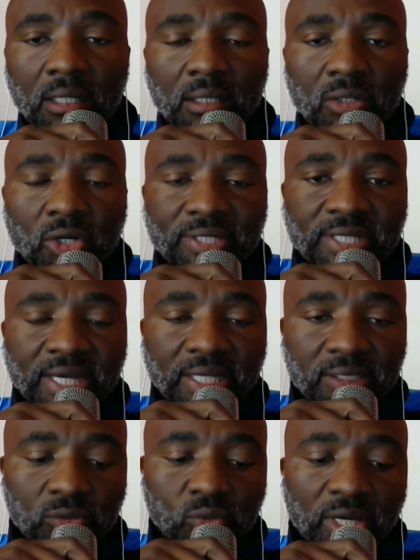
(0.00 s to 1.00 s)
court
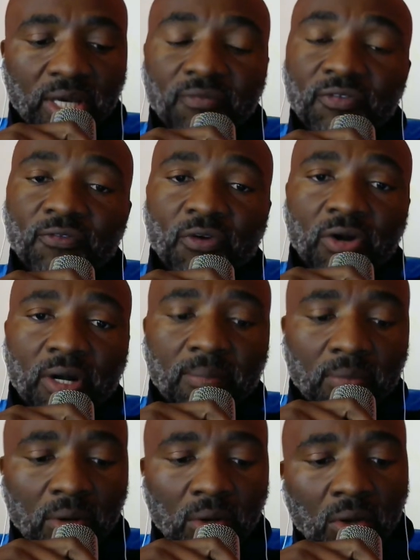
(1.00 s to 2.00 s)
case where
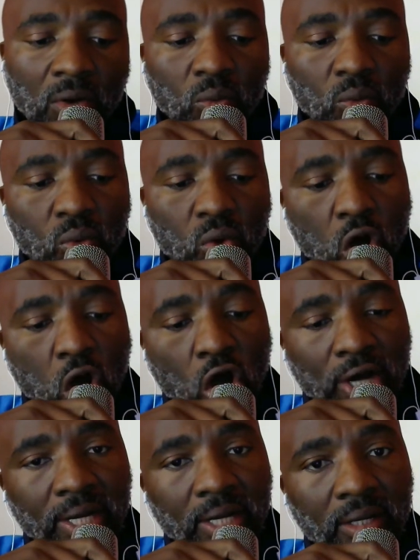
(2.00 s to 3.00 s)
AfriForum
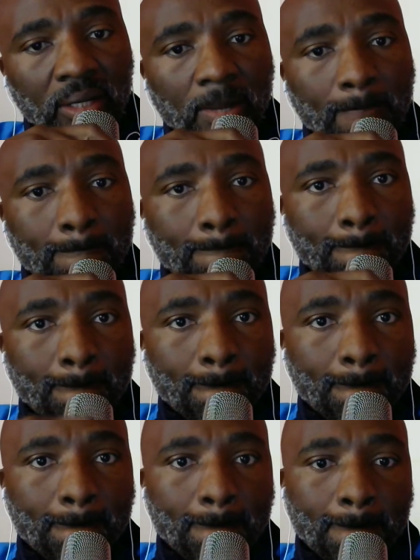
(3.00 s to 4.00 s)
won
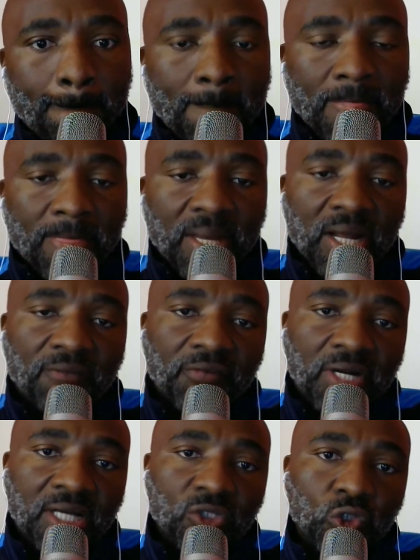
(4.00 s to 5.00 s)
that
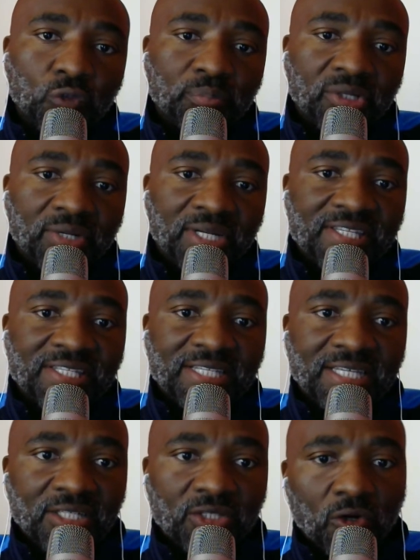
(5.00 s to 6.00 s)
Africans should be
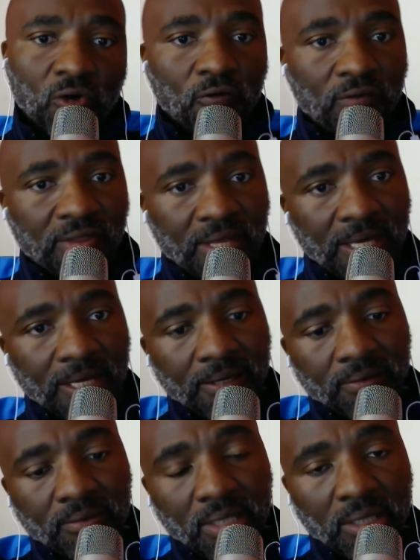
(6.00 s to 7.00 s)
reinstated over there,
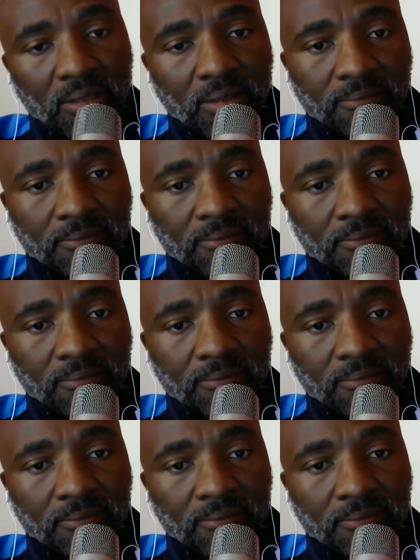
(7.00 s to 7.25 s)
okay?